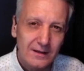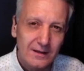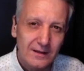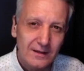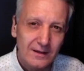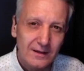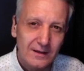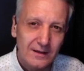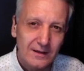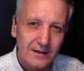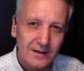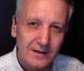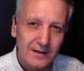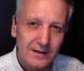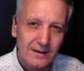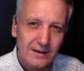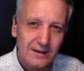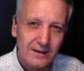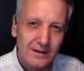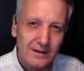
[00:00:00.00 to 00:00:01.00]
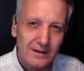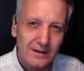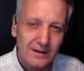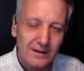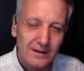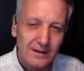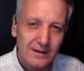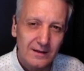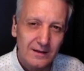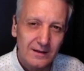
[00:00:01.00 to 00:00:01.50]

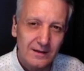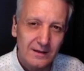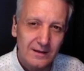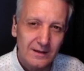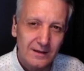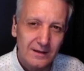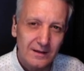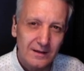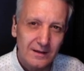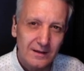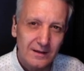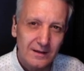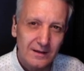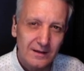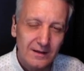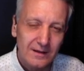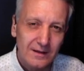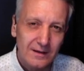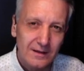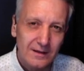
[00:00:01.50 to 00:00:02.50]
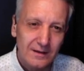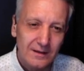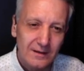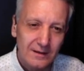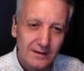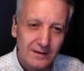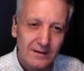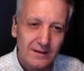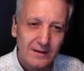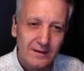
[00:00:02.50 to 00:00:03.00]

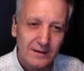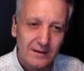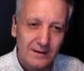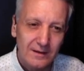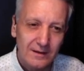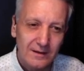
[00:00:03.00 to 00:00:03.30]
(silent)